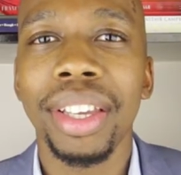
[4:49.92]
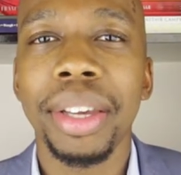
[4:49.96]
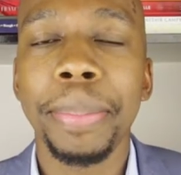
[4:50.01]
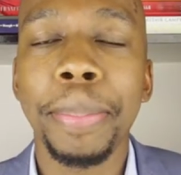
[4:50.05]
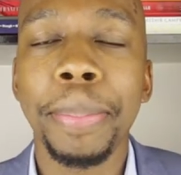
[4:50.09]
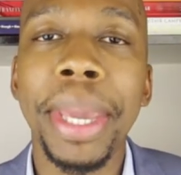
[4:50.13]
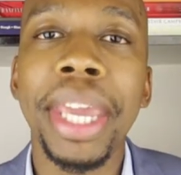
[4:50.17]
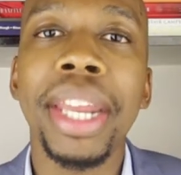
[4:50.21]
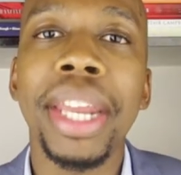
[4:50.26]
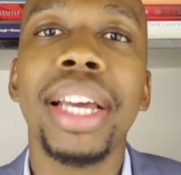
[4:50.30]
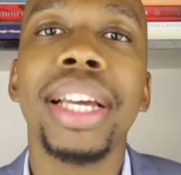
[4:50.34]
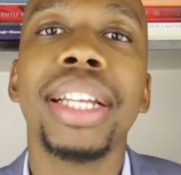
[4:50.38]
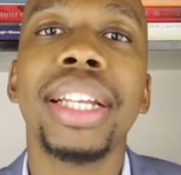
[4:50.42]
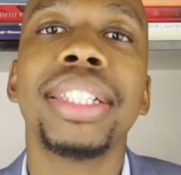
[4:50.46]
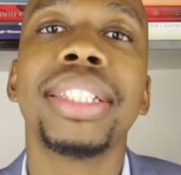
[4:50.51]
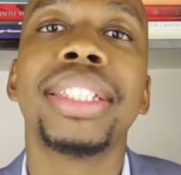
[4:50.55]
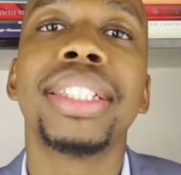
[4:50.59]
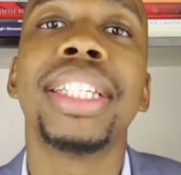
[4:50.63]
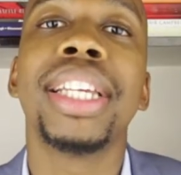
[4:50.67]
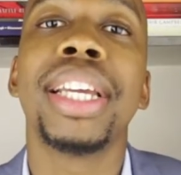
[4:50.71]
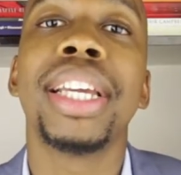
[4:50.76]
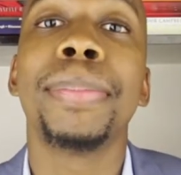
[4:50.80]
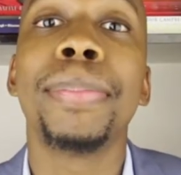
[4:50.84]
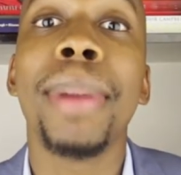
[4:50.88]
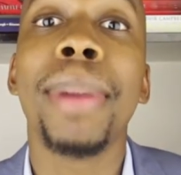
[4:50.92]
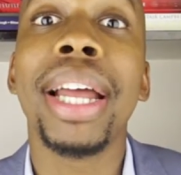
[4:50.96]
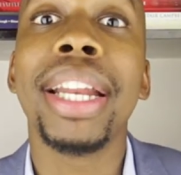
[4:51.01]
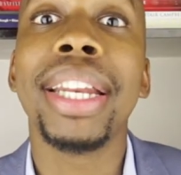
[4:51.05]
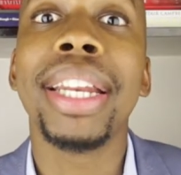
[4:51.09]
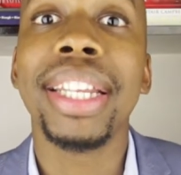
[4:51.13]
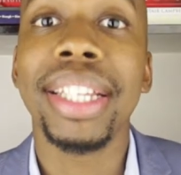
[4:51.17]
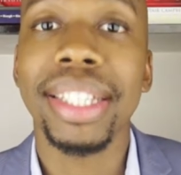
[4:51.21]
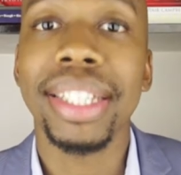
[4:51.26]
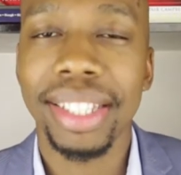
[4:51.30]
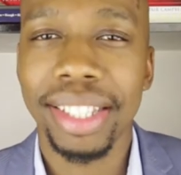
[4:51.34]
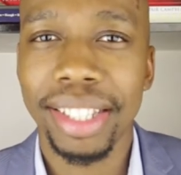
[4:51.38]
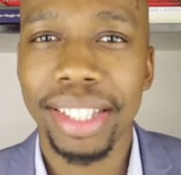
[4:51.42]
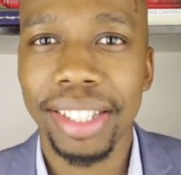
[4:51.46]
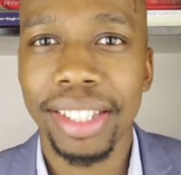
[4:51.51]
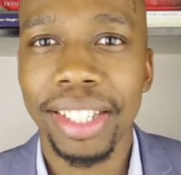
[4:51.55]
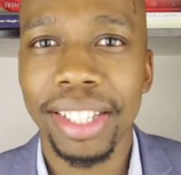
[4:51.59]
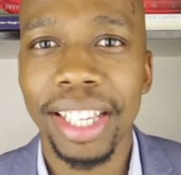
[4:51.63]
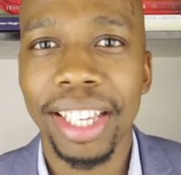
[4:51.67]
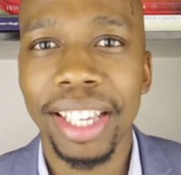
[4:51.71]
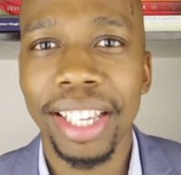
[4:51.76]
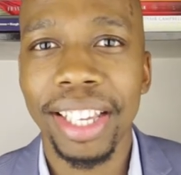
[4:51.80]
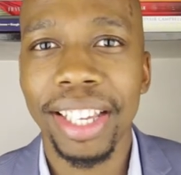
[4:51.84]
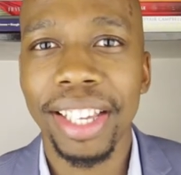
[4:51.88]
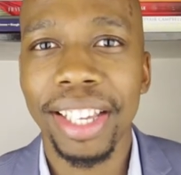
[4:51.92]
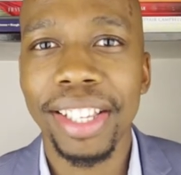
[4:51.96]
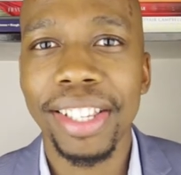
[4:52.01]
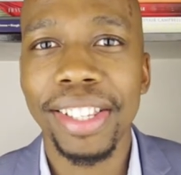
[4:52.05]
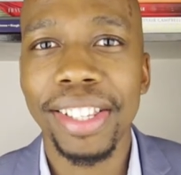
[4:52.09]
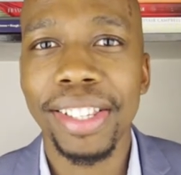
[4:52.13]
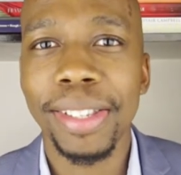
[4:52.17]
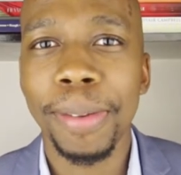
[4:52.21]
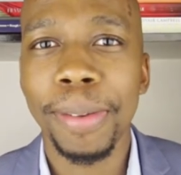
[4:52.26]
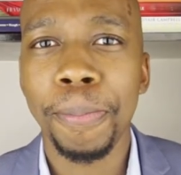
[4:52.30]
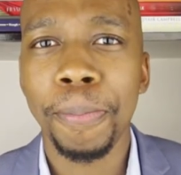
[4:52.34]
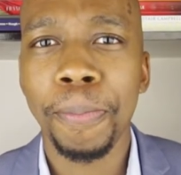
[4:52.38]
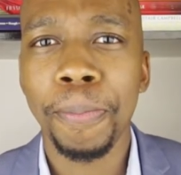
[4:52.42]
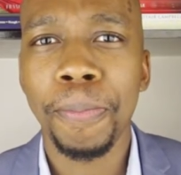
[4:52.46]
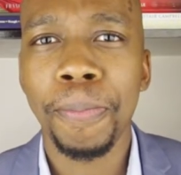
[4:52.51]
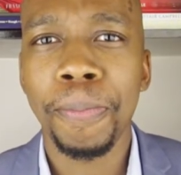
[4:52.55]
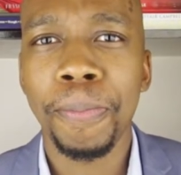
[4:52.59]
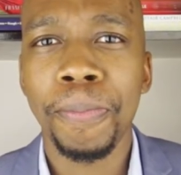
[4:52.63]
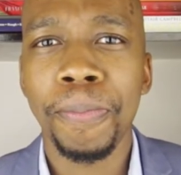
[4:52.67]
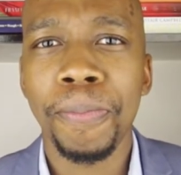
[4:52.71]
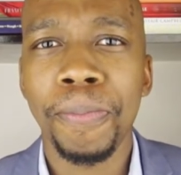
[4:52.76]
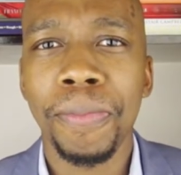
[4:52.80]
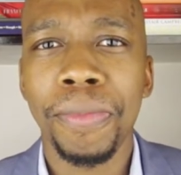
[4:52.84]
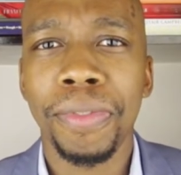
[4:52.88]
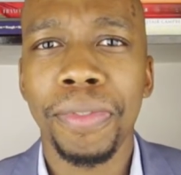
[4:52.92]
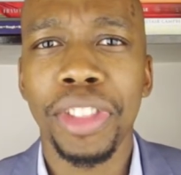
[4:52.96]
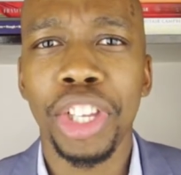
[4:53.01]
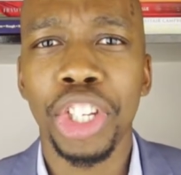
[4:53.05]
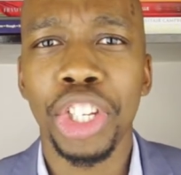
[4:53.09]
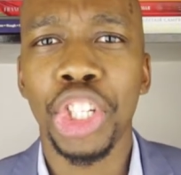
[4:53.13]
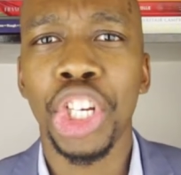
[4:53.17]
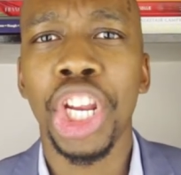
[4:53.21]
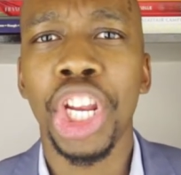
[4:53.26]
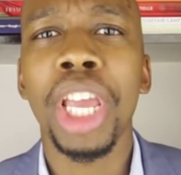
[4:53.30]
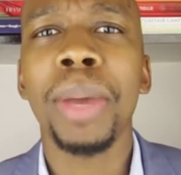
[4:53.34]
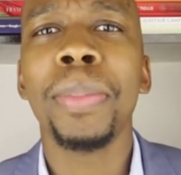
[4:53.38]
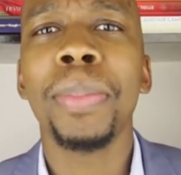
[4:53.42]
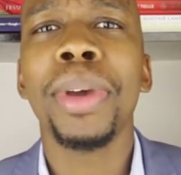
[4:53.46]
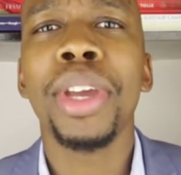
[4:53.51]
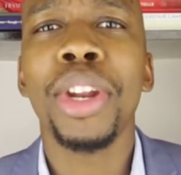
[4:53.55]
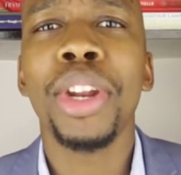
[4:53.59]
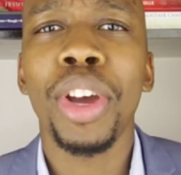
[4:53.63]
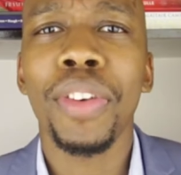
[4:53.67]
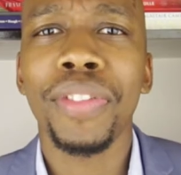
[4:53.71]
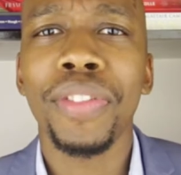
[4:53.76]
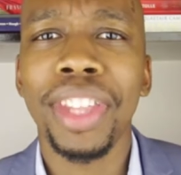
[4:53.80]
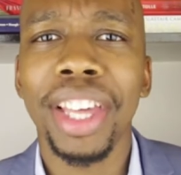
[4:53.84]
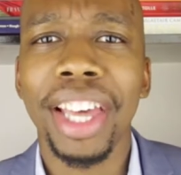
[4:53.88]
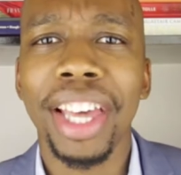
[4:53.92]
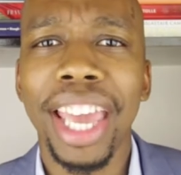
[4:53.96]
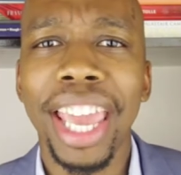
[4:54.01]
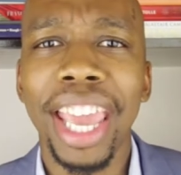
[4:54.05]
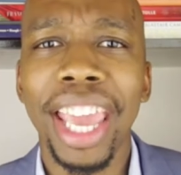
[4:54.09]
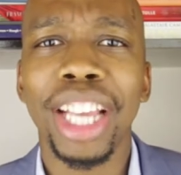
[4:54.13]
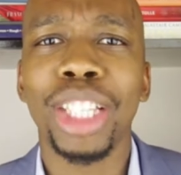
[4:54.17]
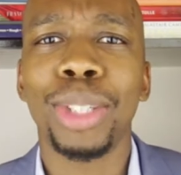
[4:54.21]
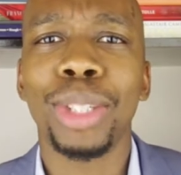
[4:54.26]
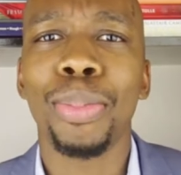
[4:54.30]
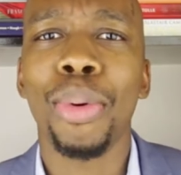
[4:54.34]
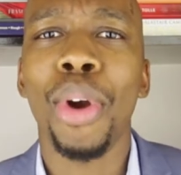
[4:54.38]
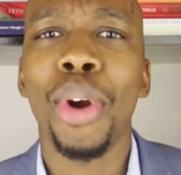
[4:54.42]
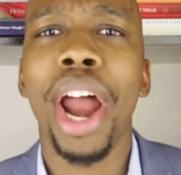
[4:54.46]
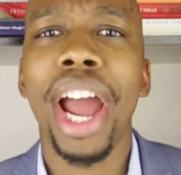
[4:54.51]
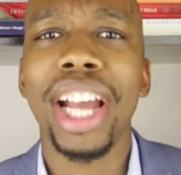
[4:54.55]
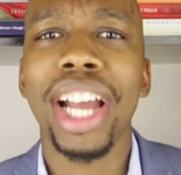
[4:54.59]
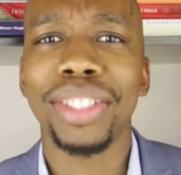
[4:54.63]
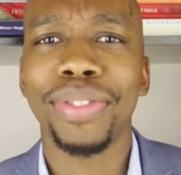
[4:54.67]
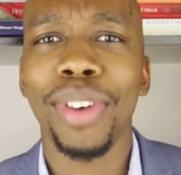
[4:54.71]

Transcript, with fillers: Peter Diamandis is the chairman of the X Prize